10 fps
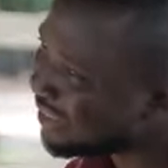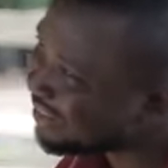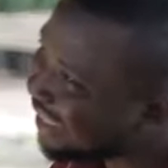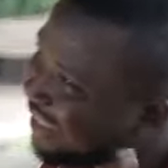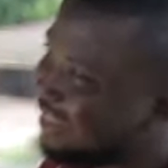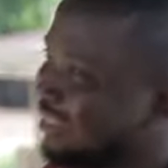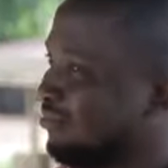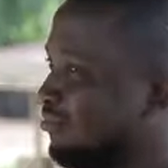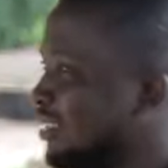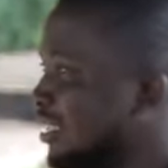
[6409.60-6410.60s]
understand.
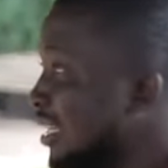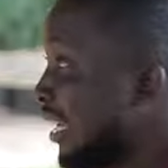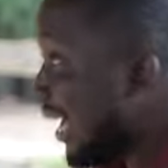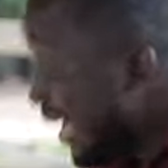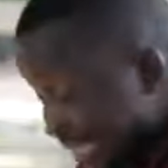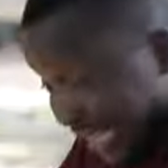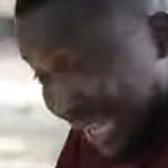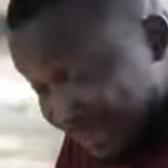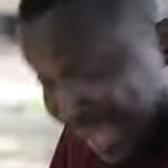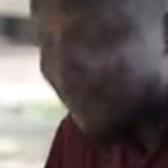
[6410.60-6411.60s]

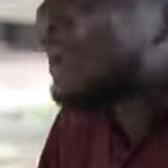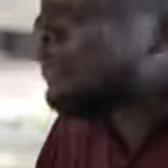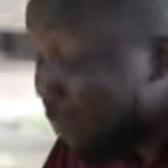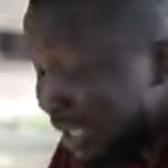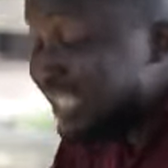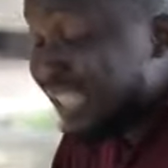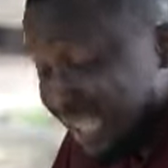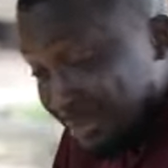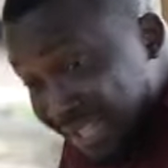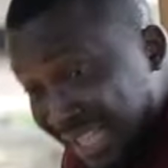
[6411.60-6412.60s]
As I am now, my body
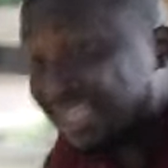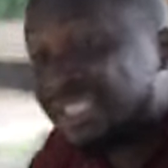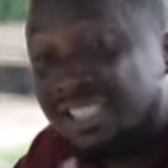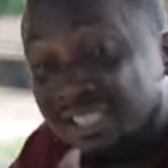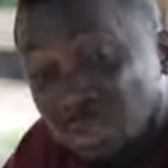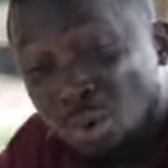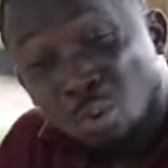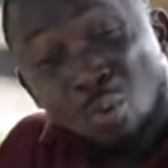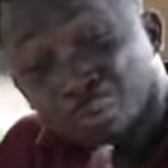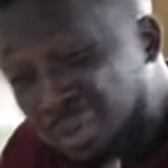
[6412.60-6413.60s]
is telling me that she is
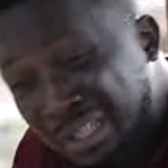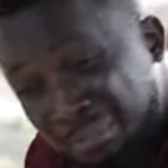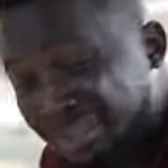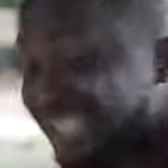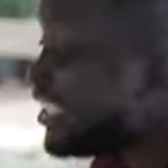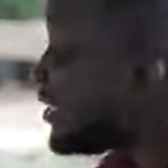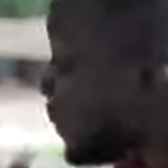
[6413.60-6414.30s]
not comfortable.